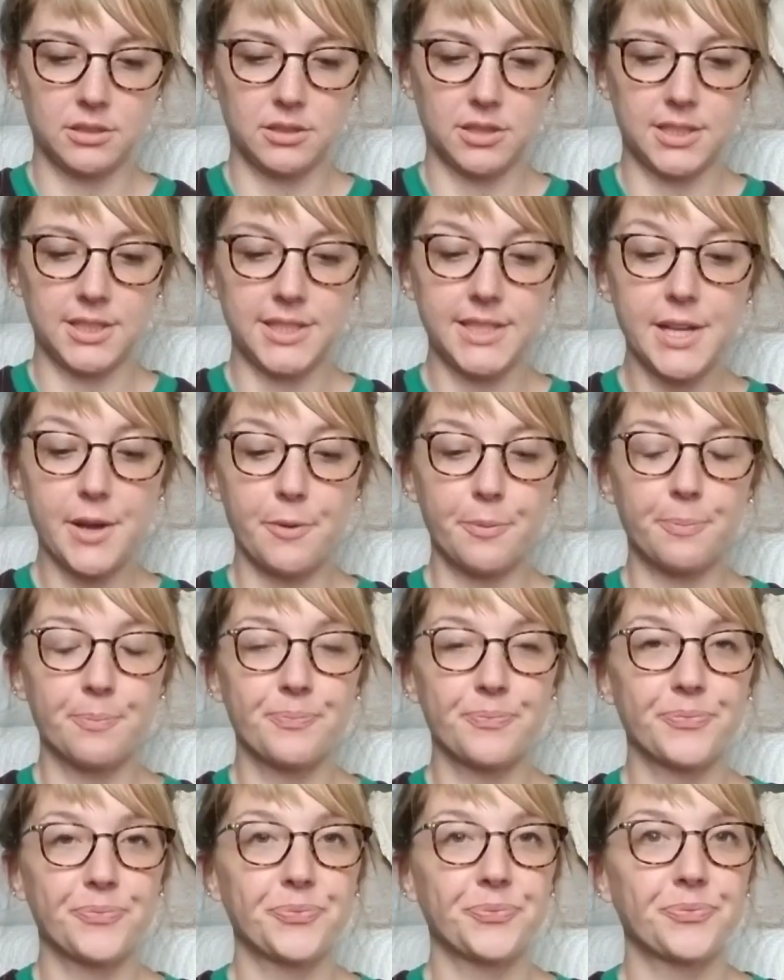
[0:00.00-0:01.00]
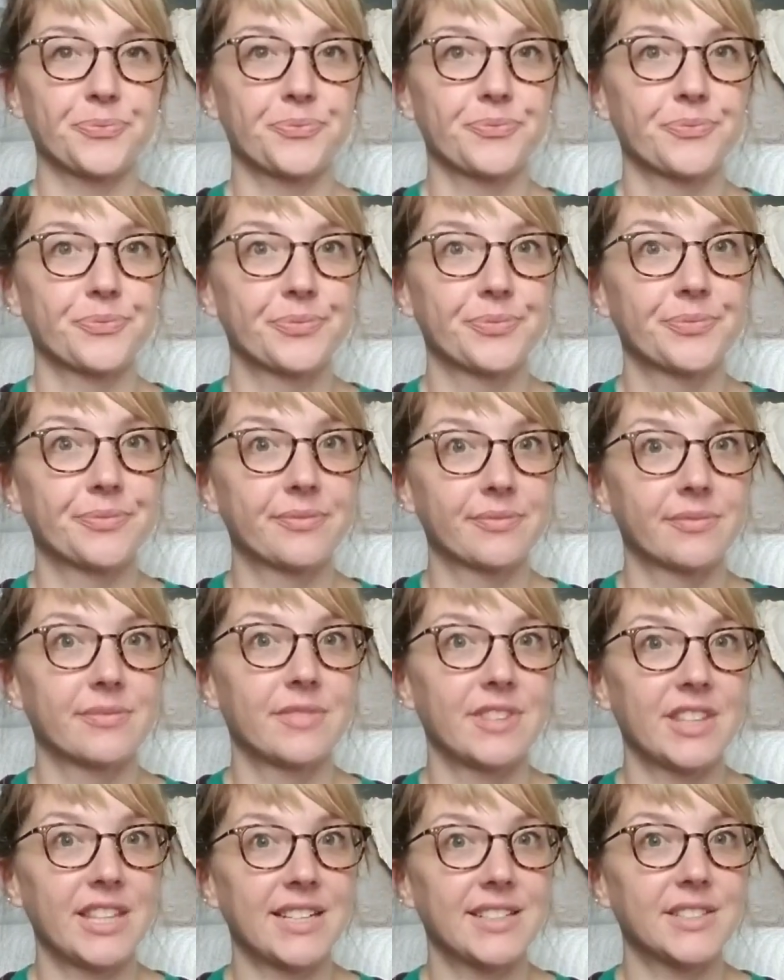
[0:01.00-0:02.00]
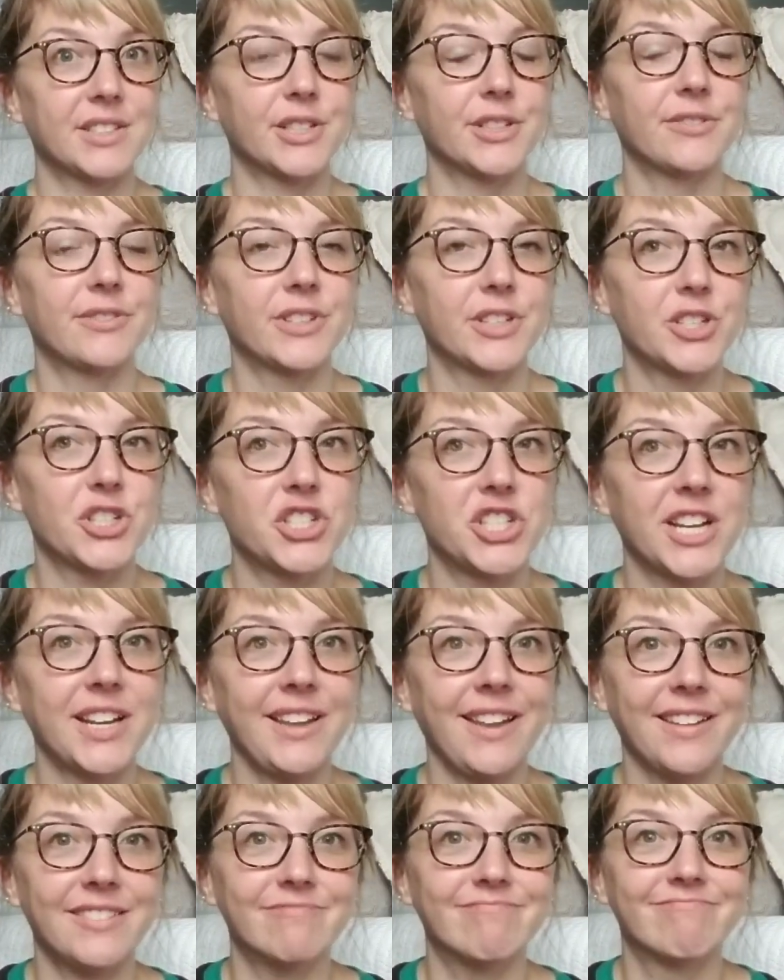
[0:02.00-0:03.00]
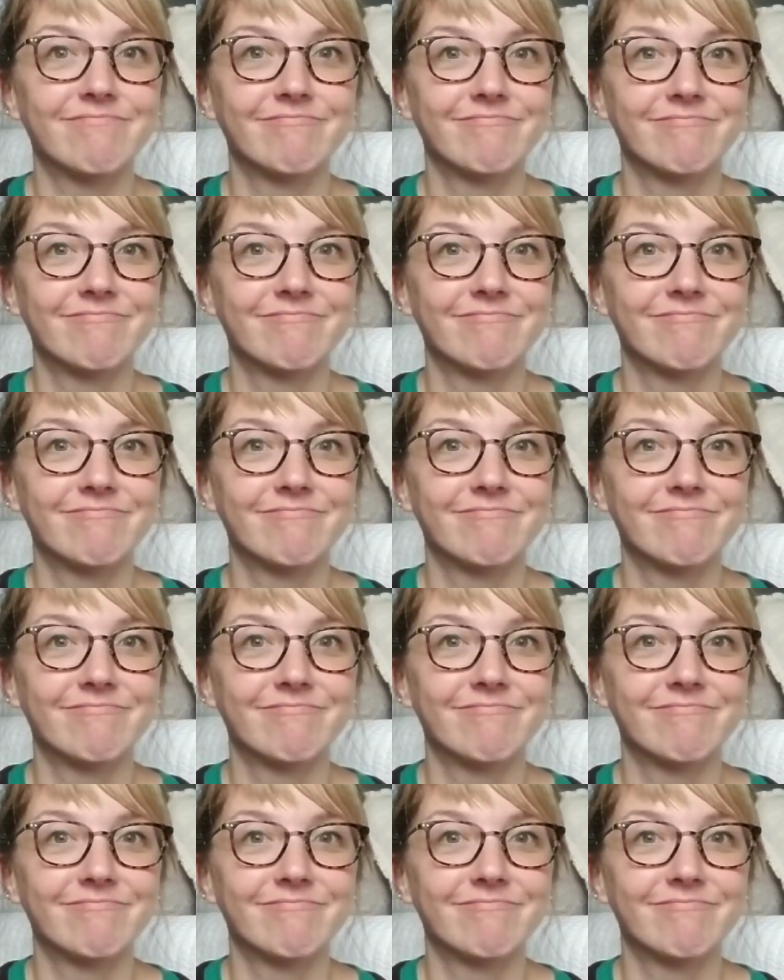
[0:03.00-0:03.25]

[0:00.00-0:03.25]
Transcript: So that's our first check-in.